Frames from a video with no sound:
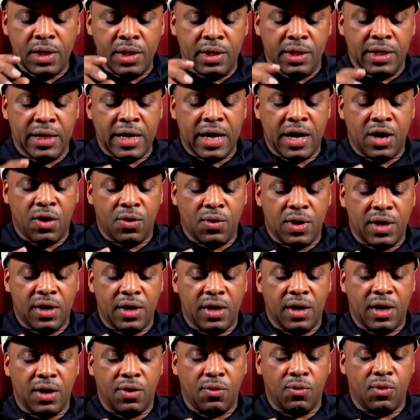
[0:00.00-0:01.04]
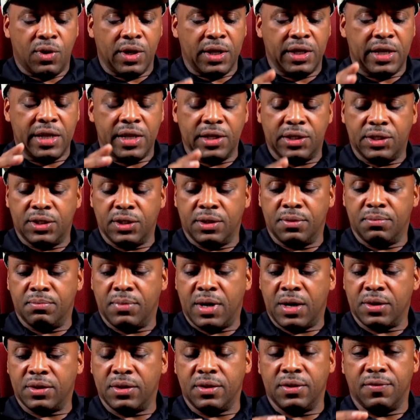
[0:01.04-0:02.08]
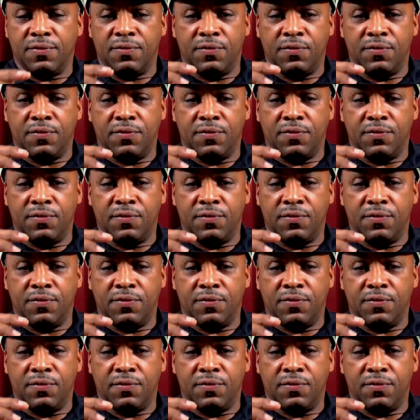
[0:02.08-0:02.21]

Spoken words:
Now, I want to get into about the